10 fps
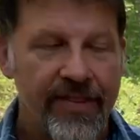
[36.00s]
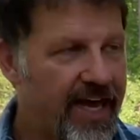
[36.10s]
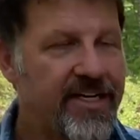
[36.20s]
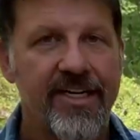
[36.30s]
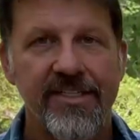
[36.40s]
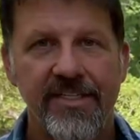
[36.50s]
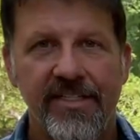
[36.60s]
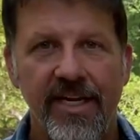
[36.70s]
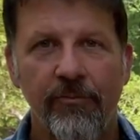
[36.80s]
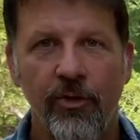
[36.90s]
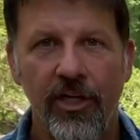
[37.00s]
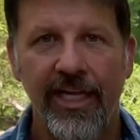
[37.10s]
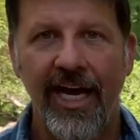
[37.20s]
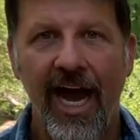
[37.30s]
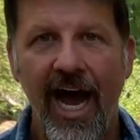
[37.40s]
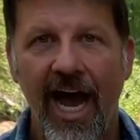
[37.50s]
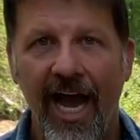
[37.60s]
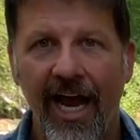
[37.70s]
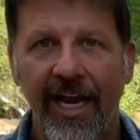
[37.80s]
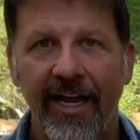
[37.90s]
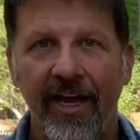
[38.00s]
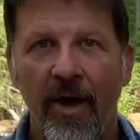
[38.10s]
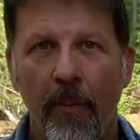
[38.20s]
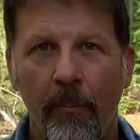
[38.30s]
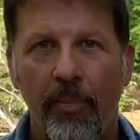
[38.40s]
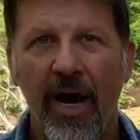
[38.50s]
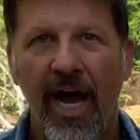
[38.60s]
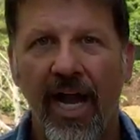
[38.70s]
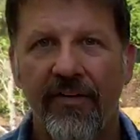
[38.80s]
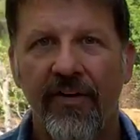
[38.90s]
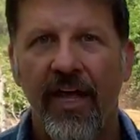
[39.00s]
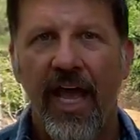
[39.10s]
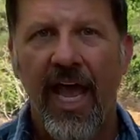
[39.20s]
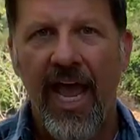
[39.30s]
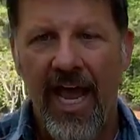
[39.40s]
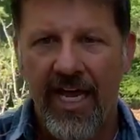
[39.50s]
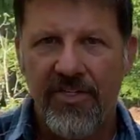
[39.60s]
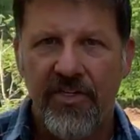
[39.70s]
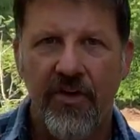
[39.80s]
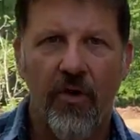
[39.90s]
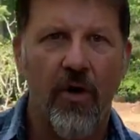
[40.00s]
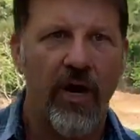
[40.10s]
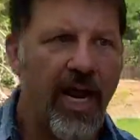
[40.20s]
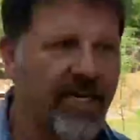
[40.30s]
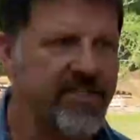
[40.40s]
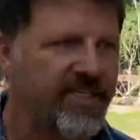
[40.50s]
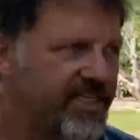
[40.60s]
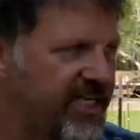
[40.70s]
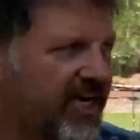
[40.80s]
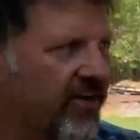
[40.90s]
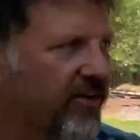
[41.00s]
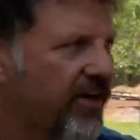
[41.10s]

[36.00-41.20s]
That doesn't seem really high, but as the deer